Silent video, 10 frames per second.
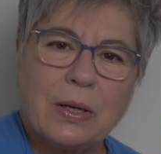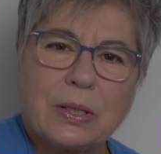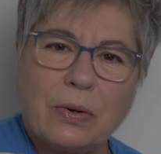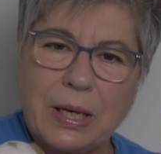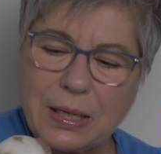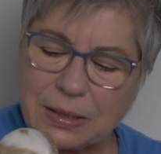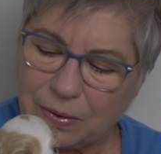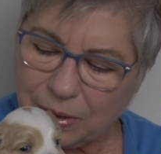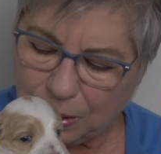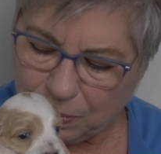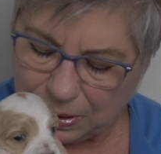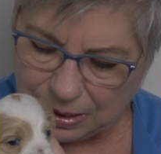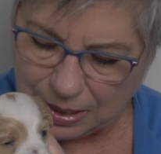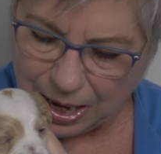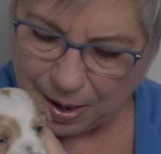So he's going to
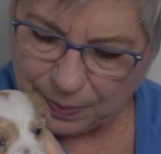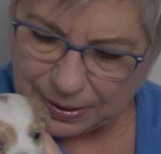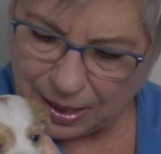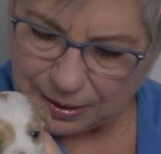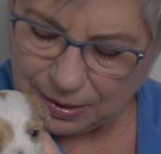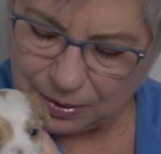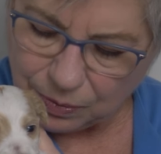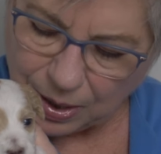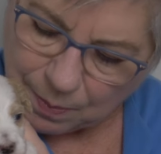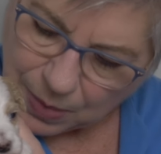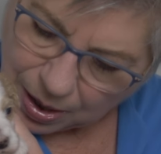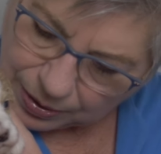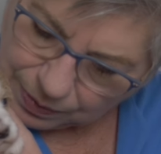be up at that kilogram mark